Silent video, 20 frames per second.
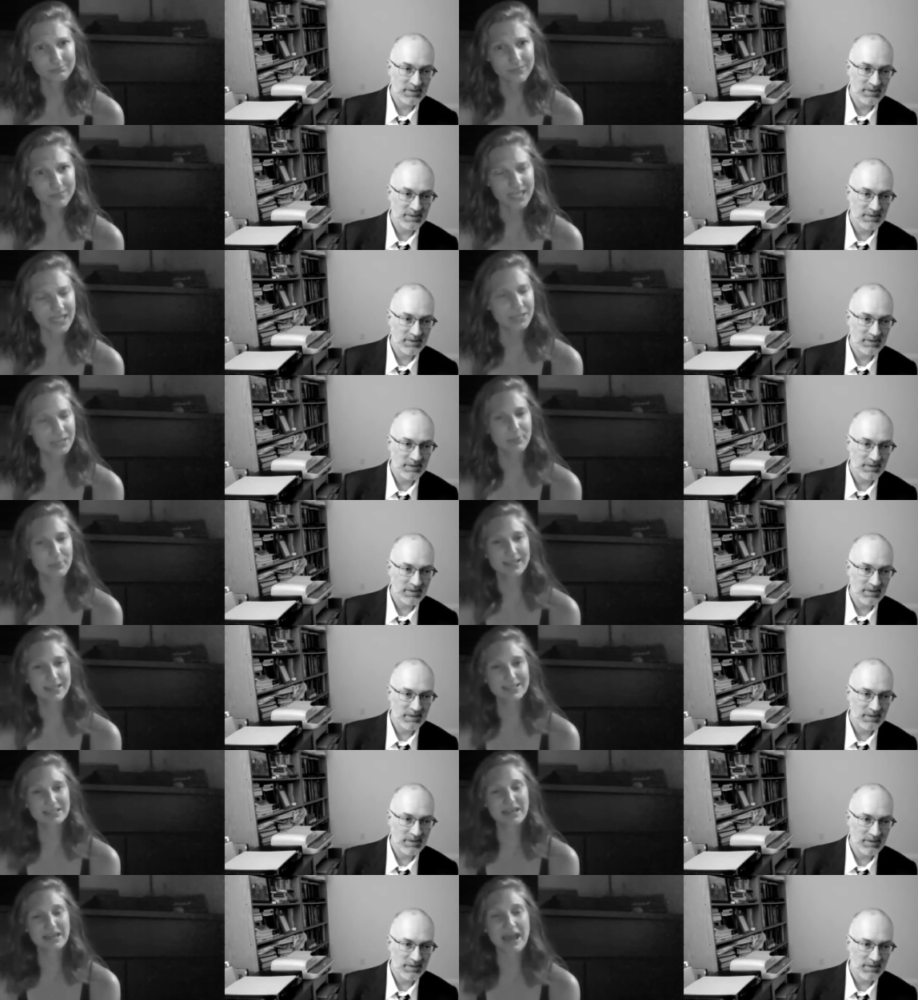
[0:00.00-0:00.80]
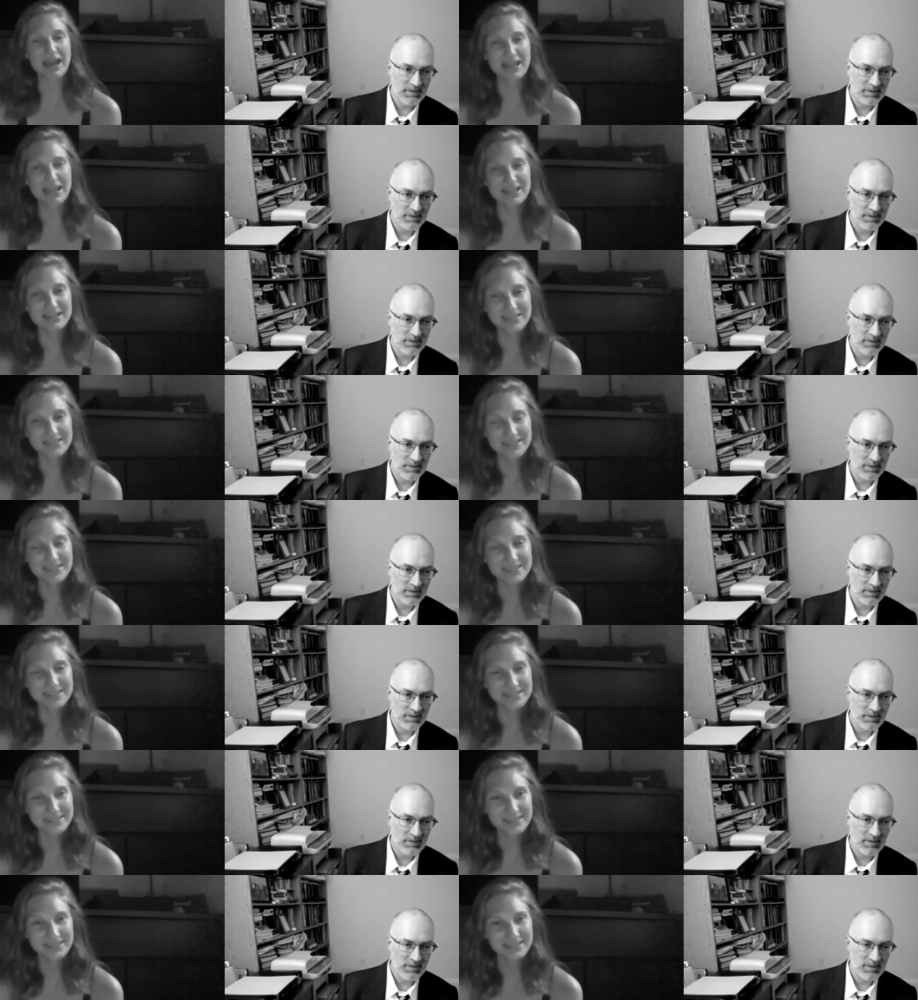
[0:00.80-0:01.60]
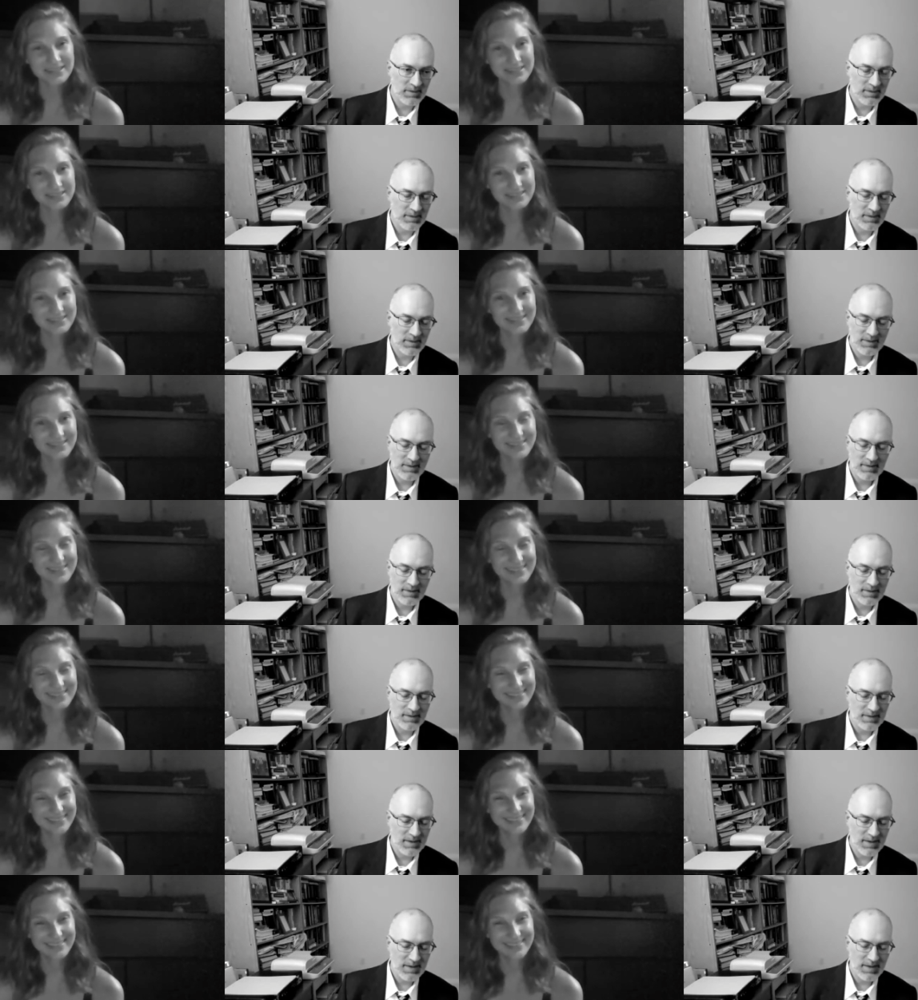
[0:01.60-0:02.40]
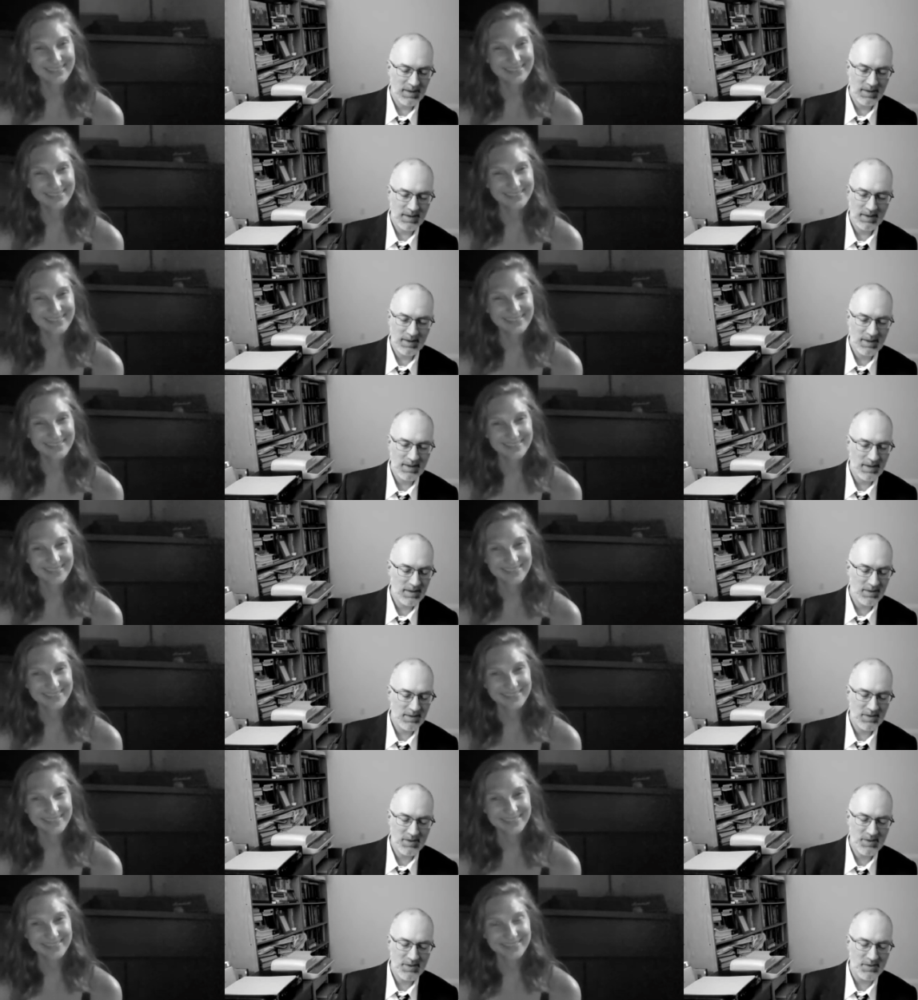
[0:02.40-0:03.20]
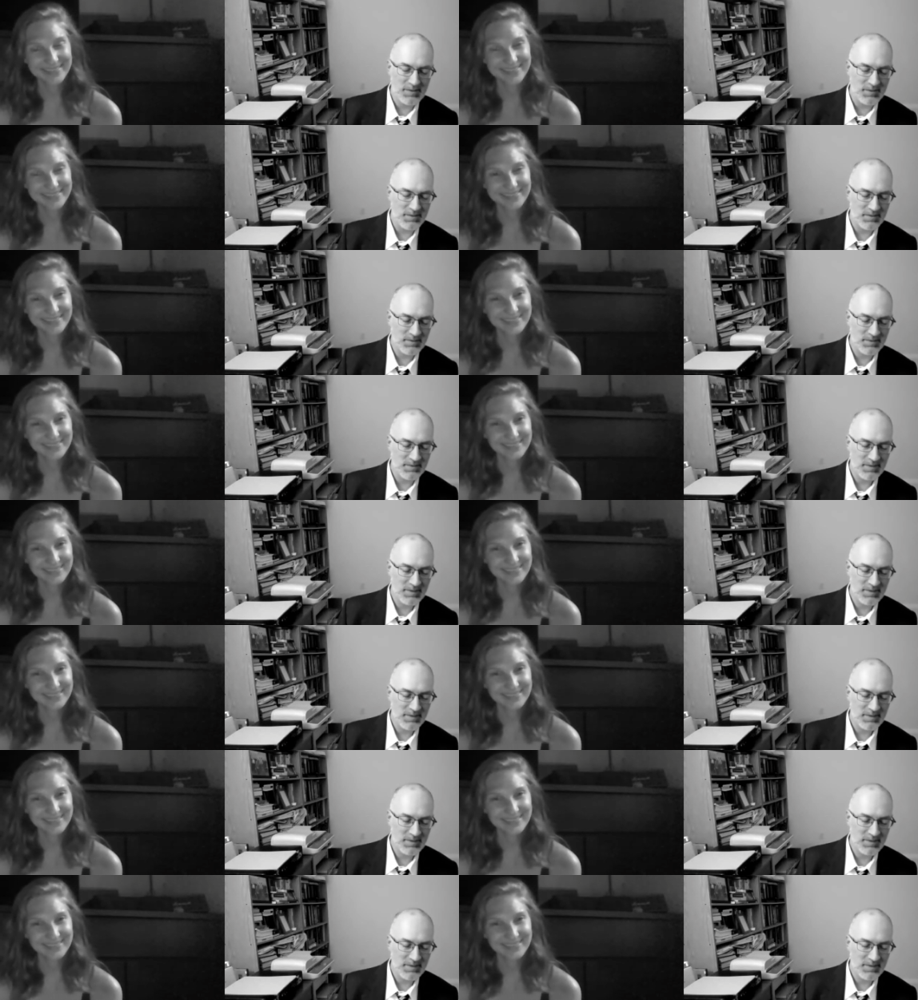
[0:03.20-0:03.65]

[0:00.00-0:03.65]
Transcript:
Speaker 1: Any place nice?
Speaker 2: I don't know.